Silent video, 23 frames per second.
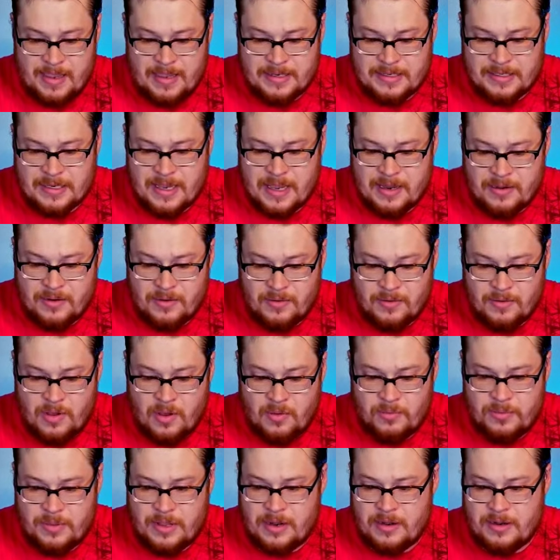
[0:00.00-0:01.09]
It's got no,
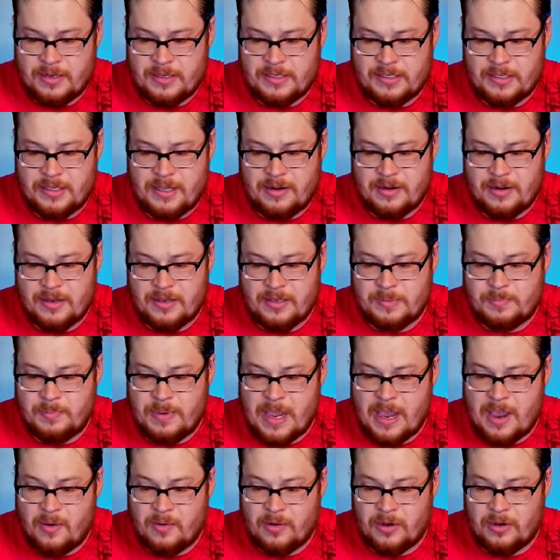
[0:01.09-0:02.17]
oh, there it is, there it is.
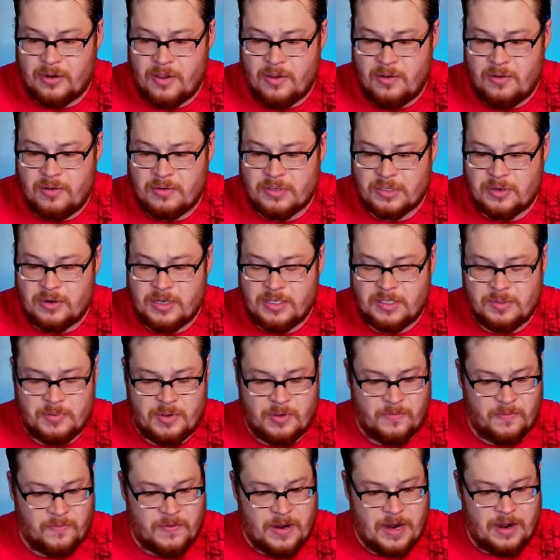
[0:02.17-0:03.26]
Power, Go-Go's, Crazy
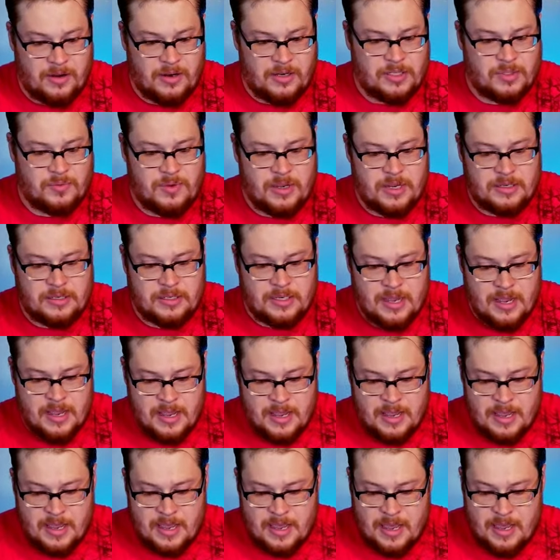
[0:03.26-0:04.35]
Bone, very sweet.
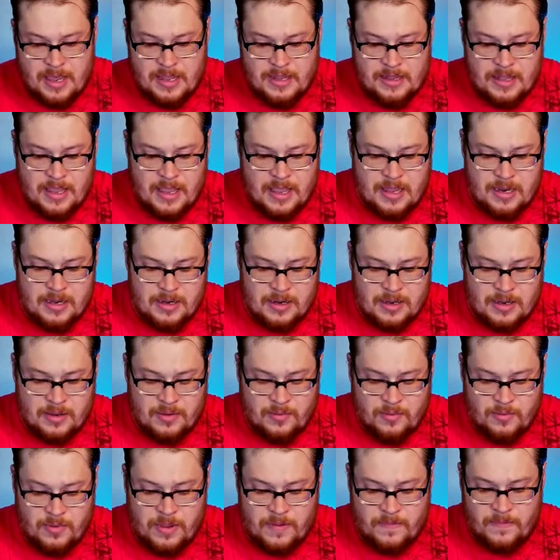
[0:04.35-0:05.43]
And then
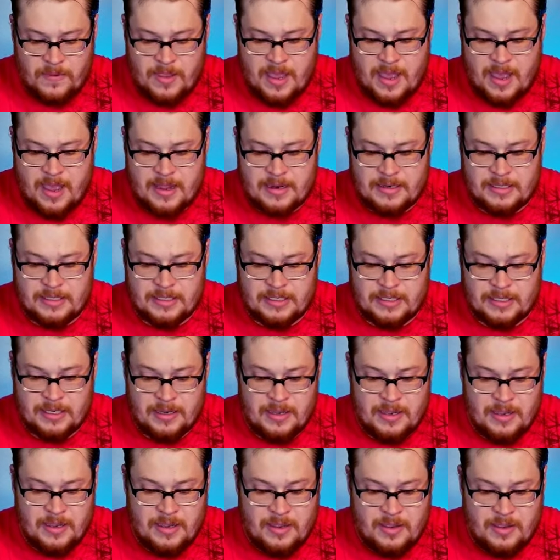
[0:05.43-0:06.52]
we've got
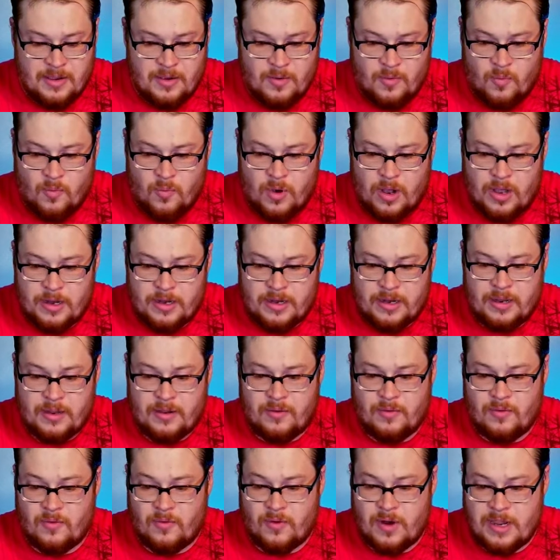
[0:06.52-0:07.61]
one
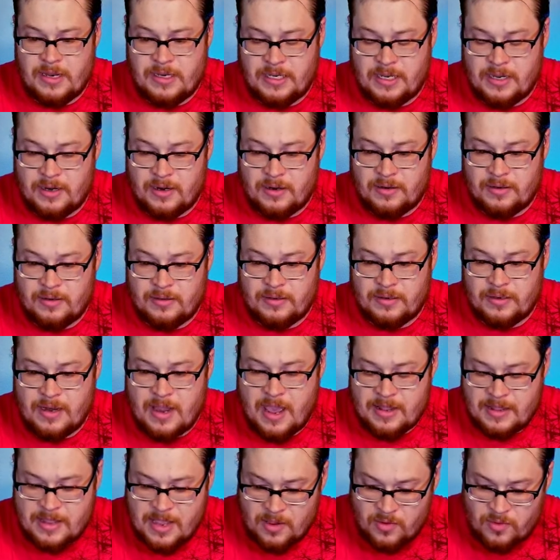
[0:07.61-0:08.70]
right here.
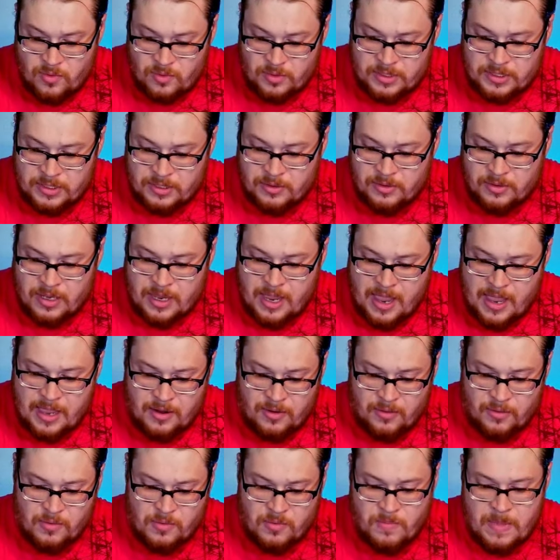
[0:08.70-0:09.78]
Not that cool, he's a little
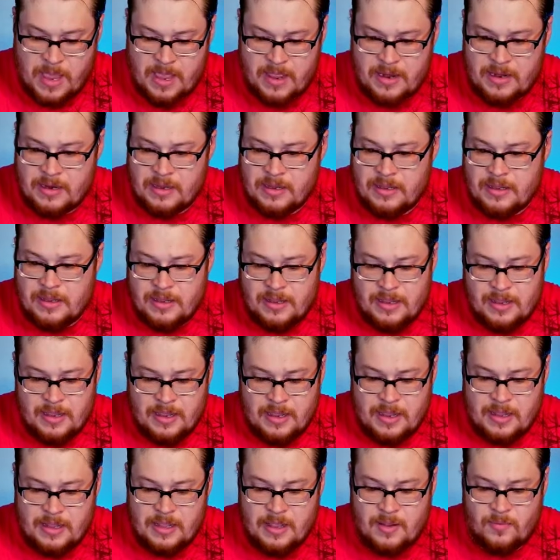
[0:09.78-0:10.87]
kangaroo man.
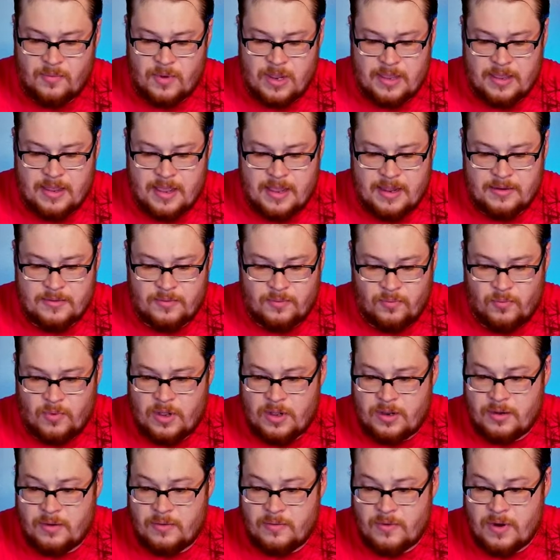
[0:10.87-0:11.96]
And then we got
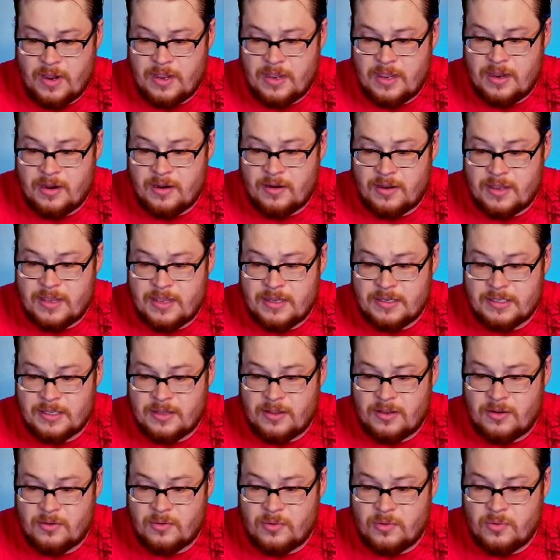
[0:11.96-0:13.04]
one right here. He is a
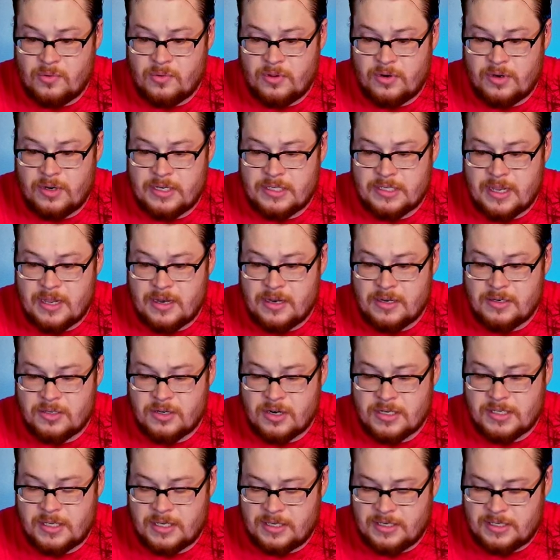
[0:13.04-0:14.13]
little cooler, he's got an
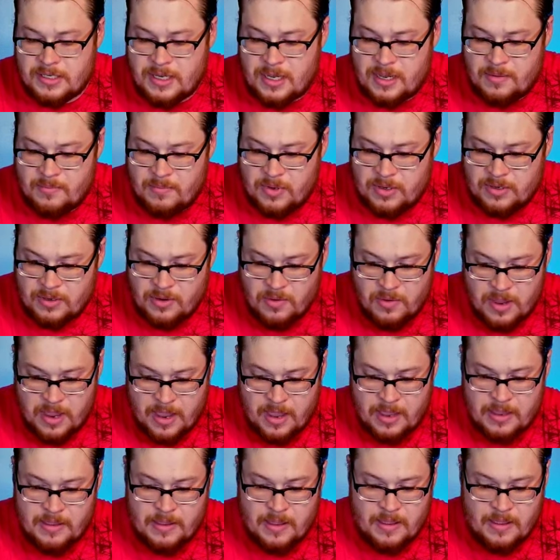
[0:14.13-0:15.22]
interesting sign, but
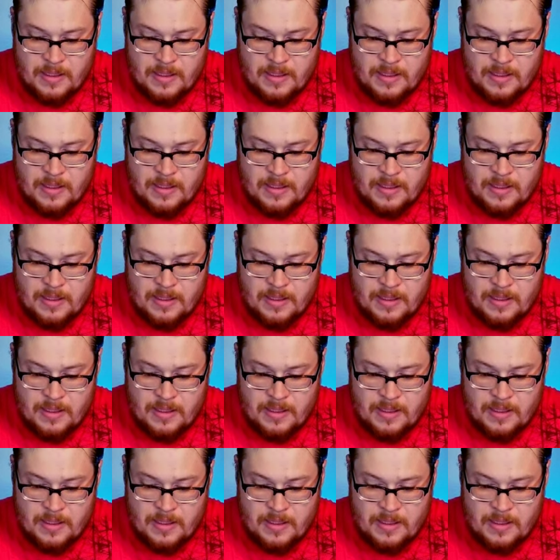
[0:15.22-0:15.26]
okay.